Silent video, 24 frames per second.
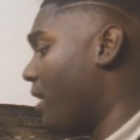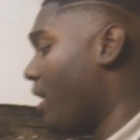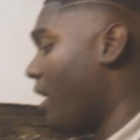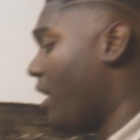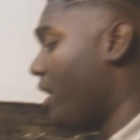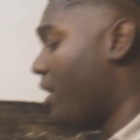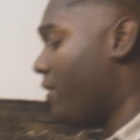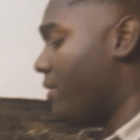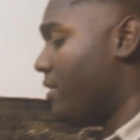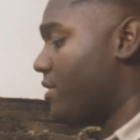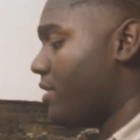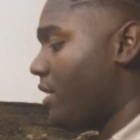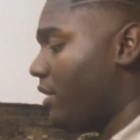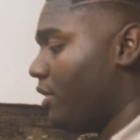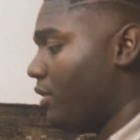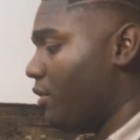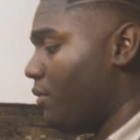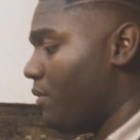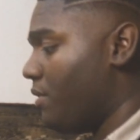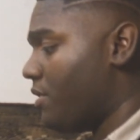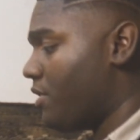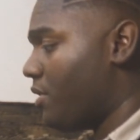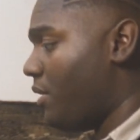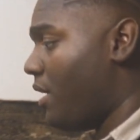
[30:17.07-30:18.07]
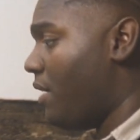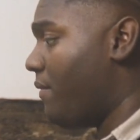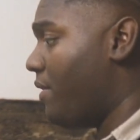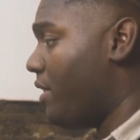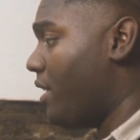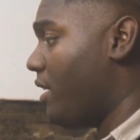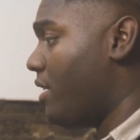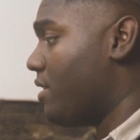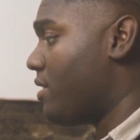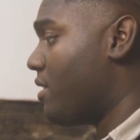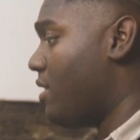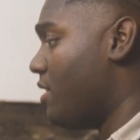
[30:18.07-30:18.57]
a guy here in St. Louis. So Love
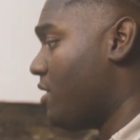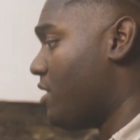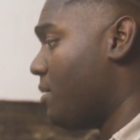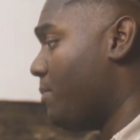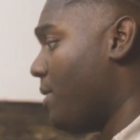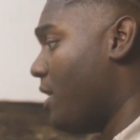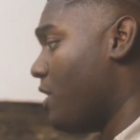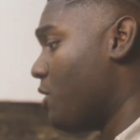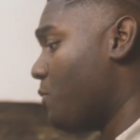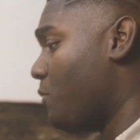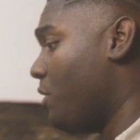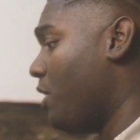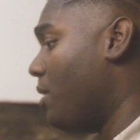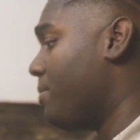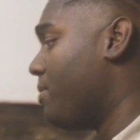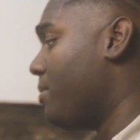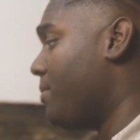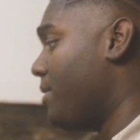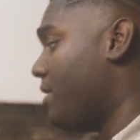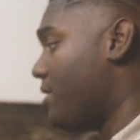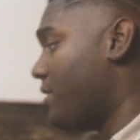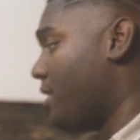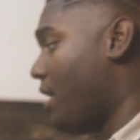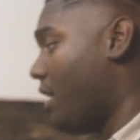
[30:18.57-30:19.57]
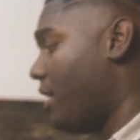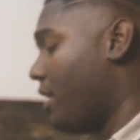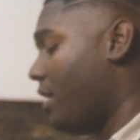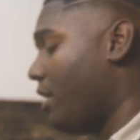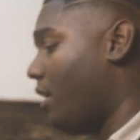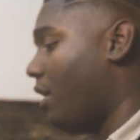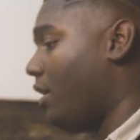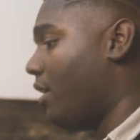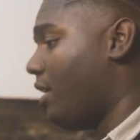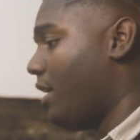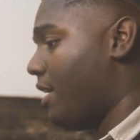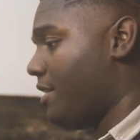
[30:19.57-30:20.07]
that. It's customized. We help him design it,
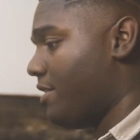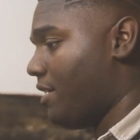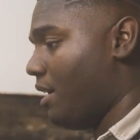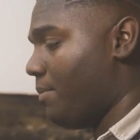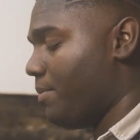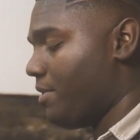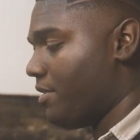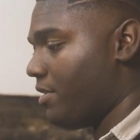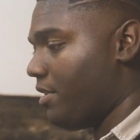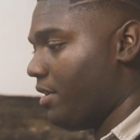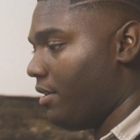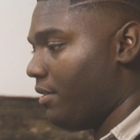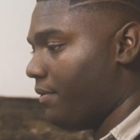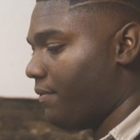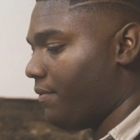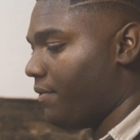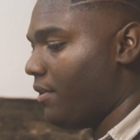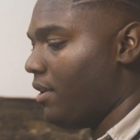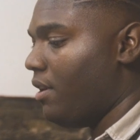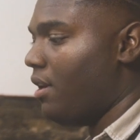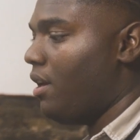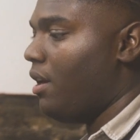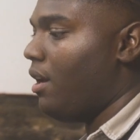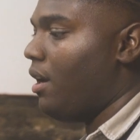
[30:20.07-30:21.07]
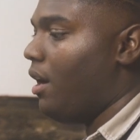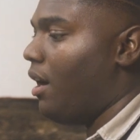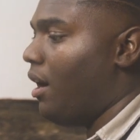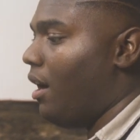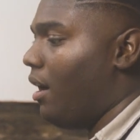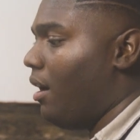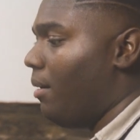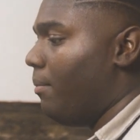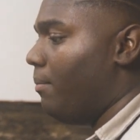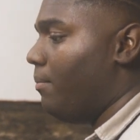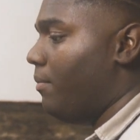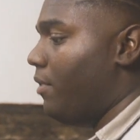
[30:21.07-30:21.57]
all of that type of stuff. Yep.
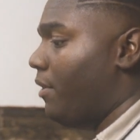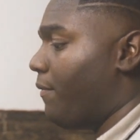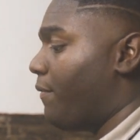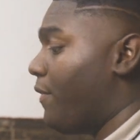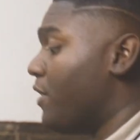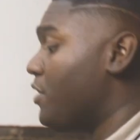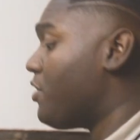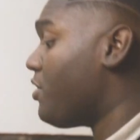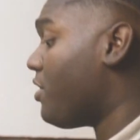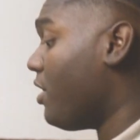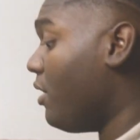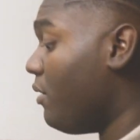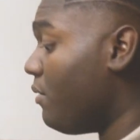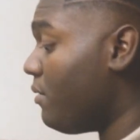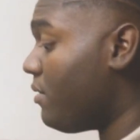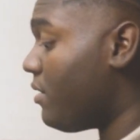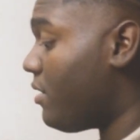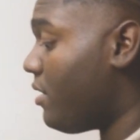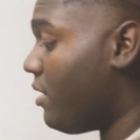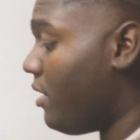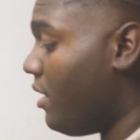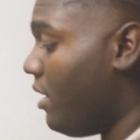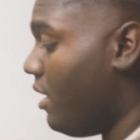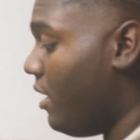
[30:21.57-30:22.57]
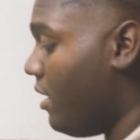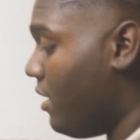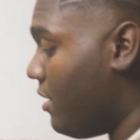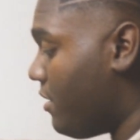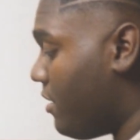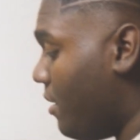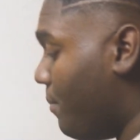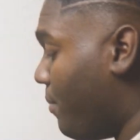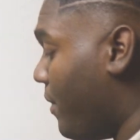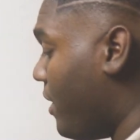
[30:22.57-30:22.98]
Um, the French toast is the